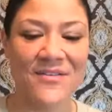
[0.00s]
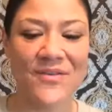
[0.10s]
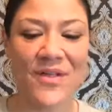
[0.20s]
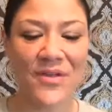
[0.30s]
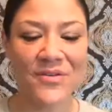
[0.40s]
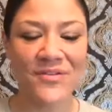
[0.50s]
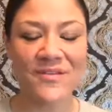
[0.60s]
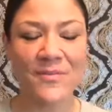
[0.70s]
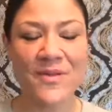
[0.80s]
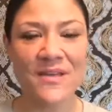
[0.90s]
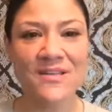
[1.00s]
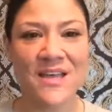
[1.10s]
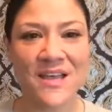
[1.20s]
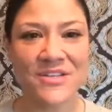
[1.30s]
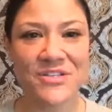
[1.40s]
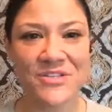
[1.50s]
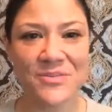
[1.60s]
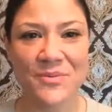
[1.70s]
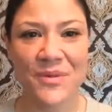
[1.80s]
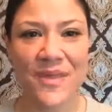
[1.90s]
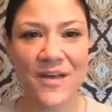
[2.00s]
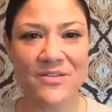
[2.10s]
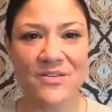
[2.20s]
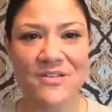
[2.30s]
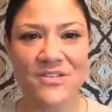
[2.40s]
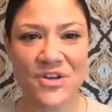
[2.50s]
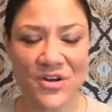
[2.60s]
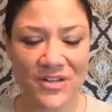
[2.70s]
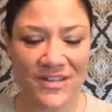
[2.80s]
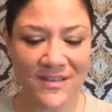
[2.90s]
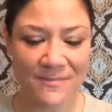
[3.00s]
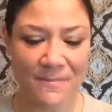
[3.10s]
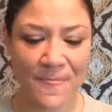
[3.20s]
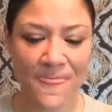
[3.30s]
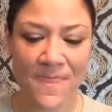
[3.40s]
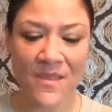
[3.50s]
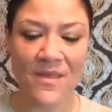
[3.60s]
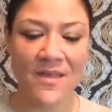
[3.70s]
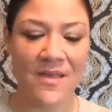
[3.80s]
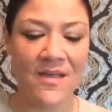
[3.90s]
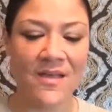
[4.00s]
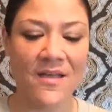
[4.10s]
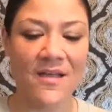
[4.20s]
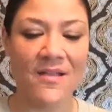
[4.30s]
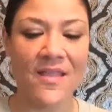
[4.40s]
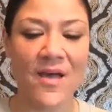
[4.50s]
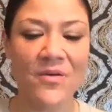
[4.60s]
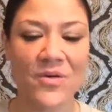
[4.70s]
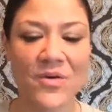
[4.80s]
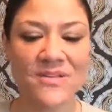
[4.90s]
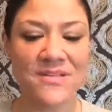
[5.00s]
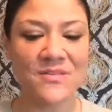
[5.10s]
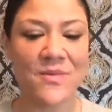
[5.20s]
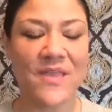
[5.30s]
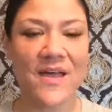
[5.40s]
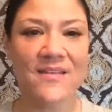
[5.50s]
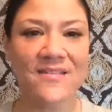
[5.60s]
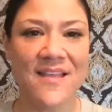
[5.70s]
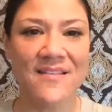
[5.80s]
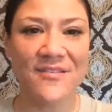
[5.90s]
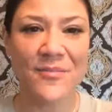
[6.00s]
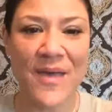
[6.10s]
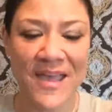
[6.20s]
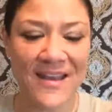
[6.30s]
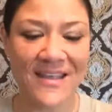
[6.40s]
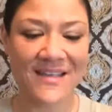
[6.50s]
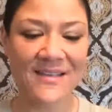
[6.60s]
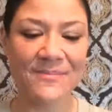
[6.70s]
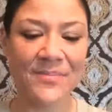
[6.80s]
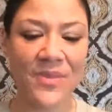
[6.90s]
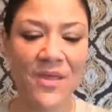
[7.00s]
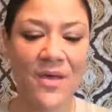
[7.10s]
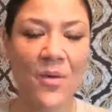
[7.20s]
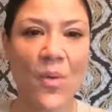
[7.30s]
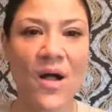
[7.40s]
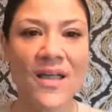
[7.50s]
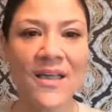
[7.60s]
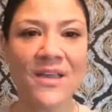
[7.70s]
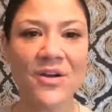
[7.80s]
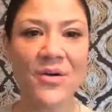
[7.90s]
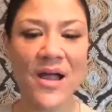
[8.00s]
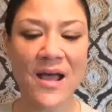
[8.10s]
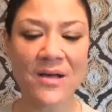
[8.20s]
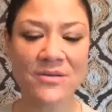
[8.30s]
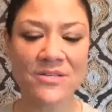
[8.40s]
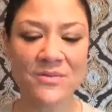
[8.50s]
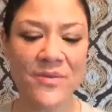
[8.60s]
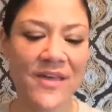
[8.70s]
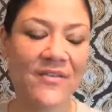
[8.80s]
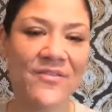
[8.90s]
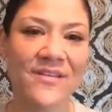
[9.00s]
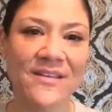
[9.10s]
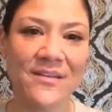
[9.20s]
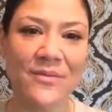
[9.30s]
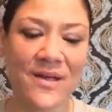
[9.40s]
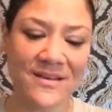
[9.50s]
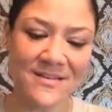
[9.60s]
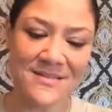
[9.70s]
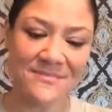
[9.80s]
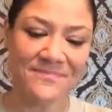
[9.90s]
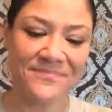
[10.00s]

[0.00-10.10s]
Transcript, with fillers: For others, it's being touched without startling, loud noises without a sense of panic, walking in a crowd without feeling threatened.